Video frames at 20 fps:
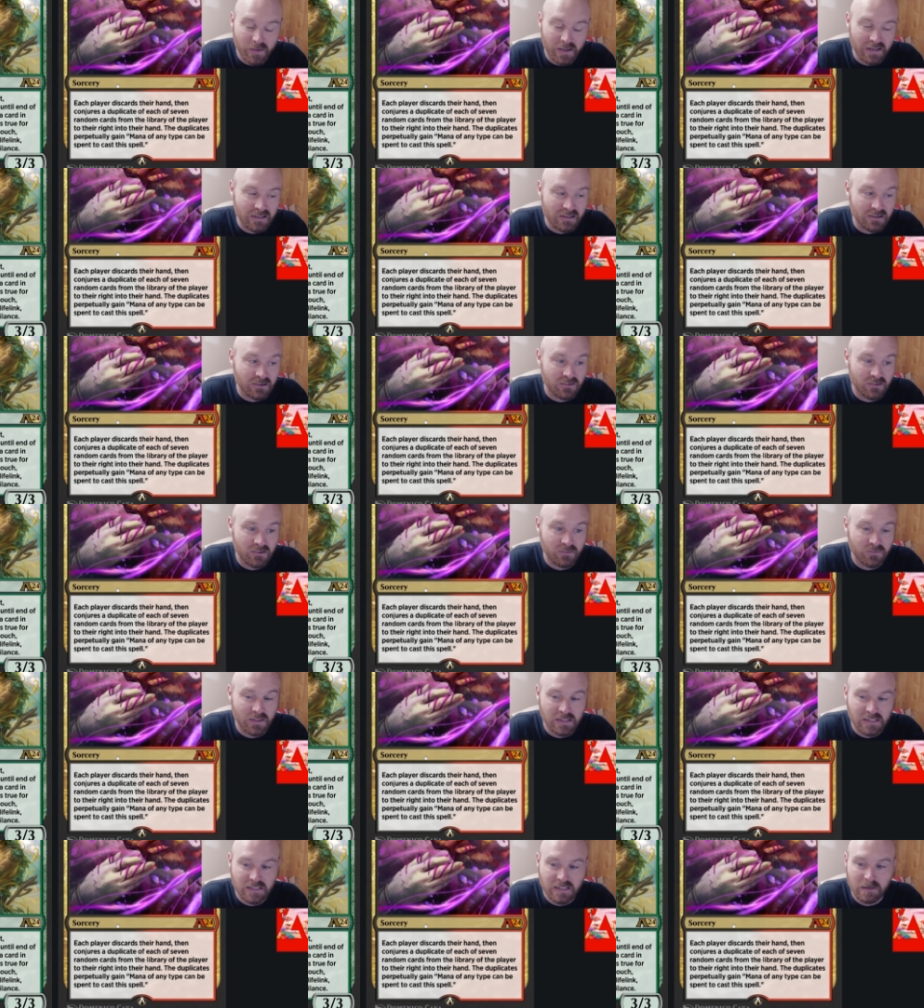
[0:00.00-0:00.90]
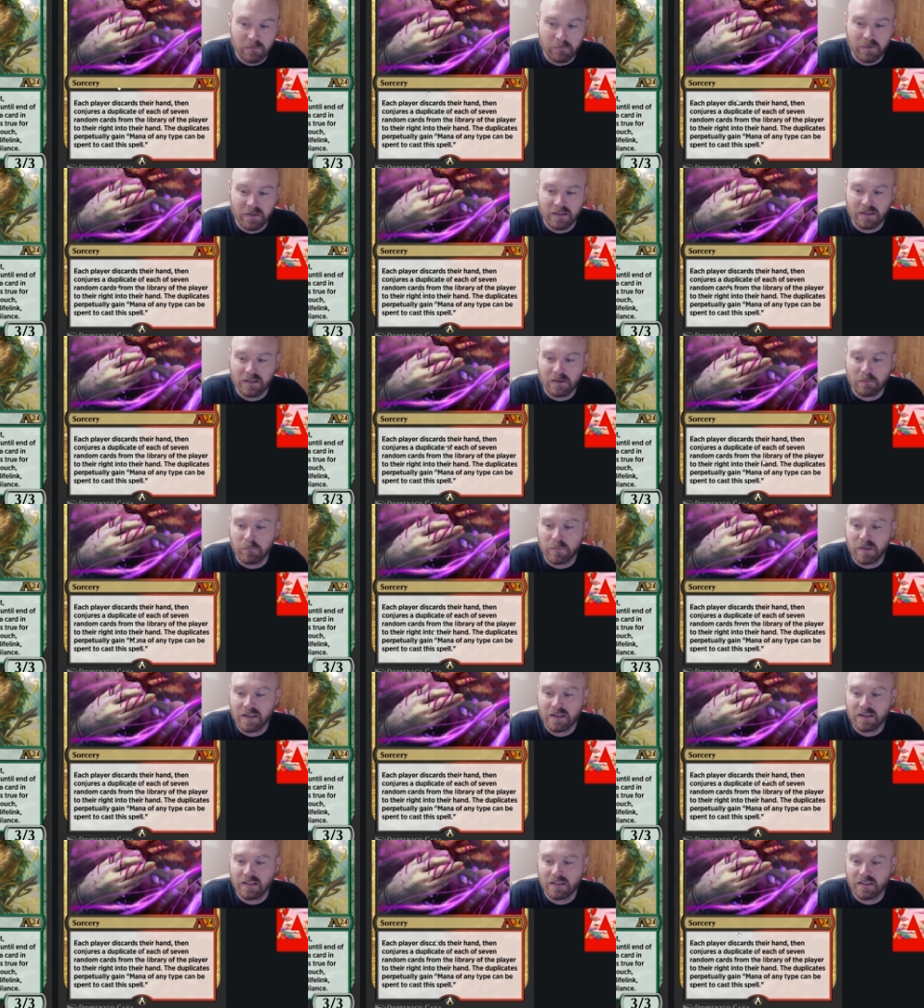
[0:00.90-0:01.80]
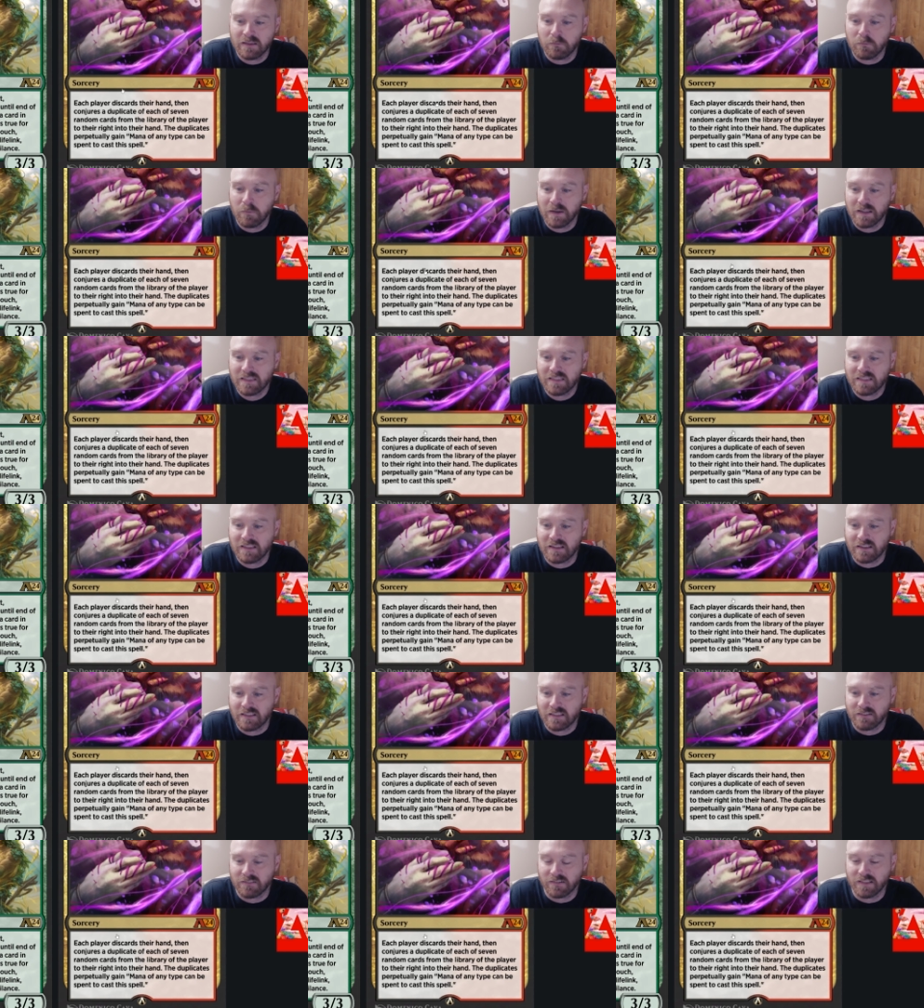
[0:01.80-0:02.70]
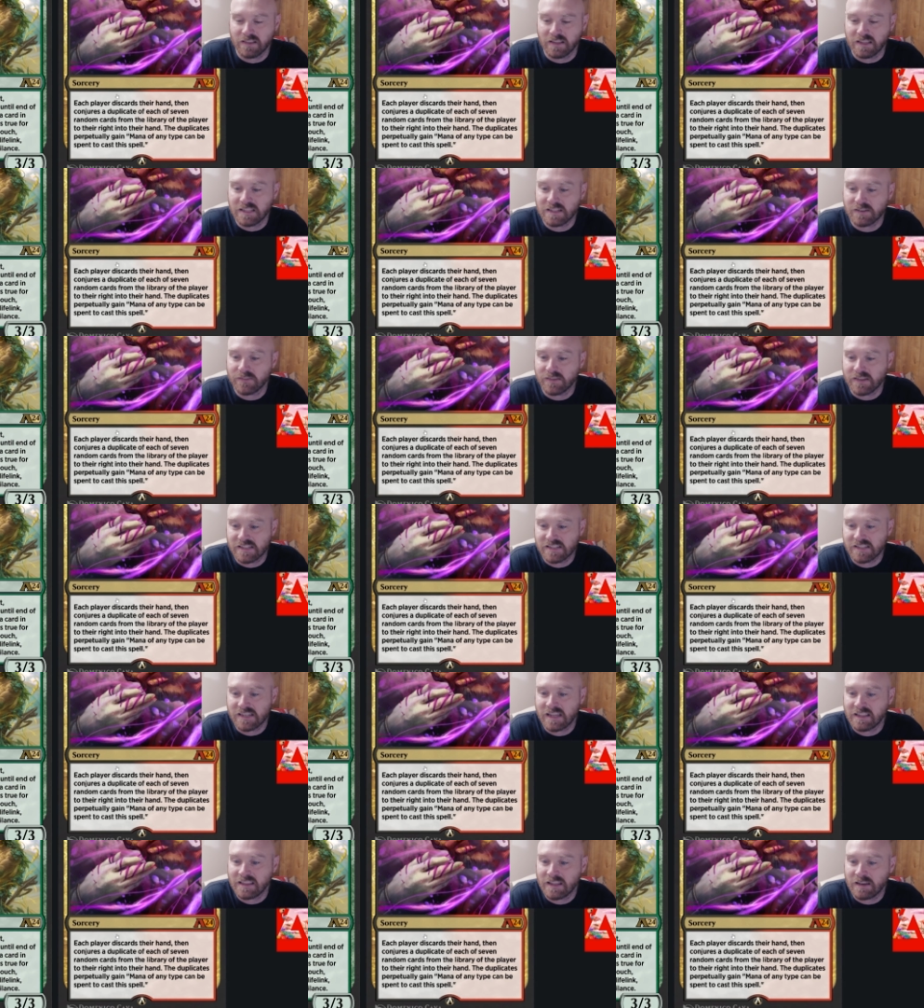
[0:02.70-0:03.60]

I don't know if that's going to be immediately with like the release of the set.